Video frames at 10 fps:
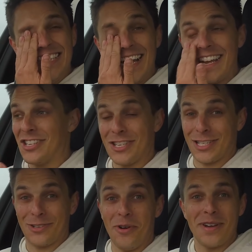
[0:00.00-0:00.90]
It
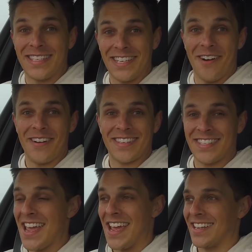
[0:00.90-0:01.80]
destroys the
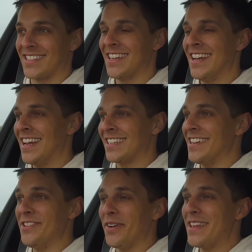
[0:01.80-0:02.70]
Rs6. It's
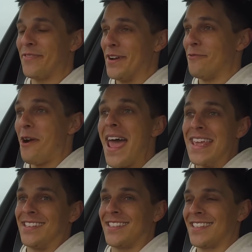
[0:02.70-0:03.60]
like not even a
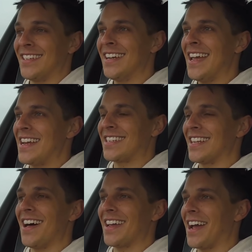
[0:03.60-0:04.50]
race. It's
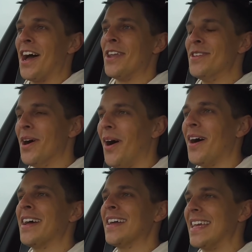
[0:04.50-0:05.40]
like not
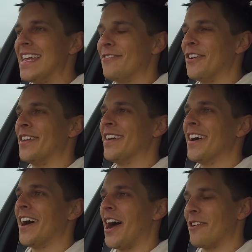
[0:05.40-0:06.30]
even
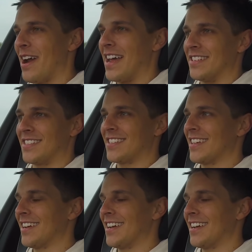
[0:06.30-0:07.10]
a race.